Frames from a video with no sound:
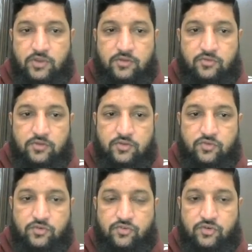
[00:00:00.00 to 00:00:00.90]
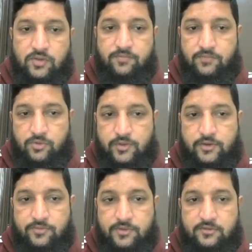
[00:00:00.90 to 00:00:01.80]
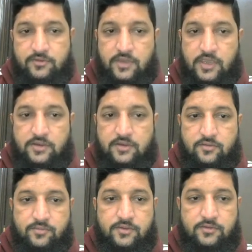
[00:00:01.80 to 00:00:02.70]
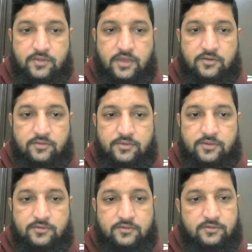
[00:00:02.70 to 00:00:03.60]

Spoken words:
So this one should come 12 rupees, 18 rupees, 9 rupees,